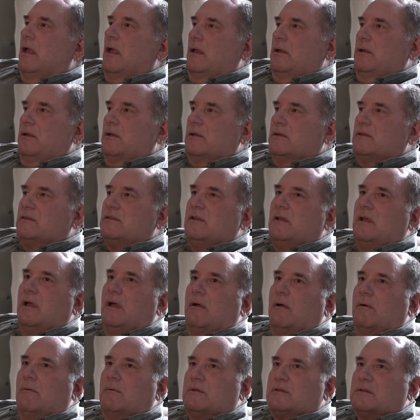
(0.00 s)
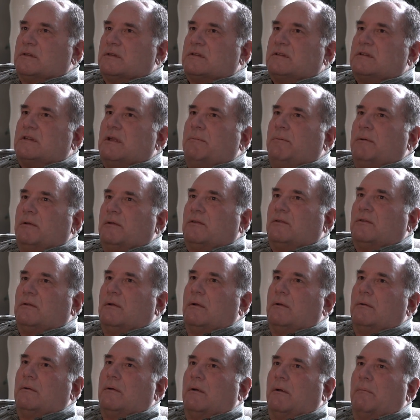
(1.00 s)
and you can see how it was a stepping
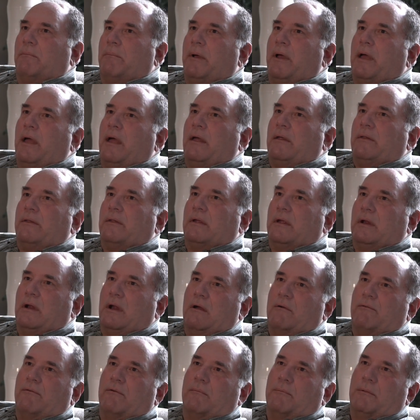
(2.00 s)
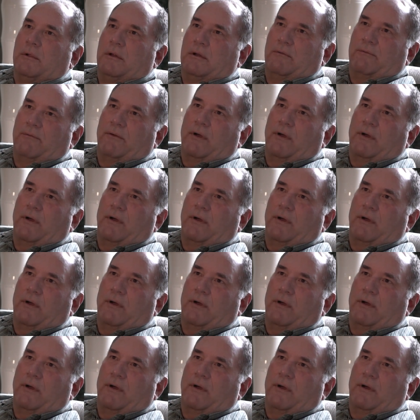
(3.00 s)
stone or a path laid out for me to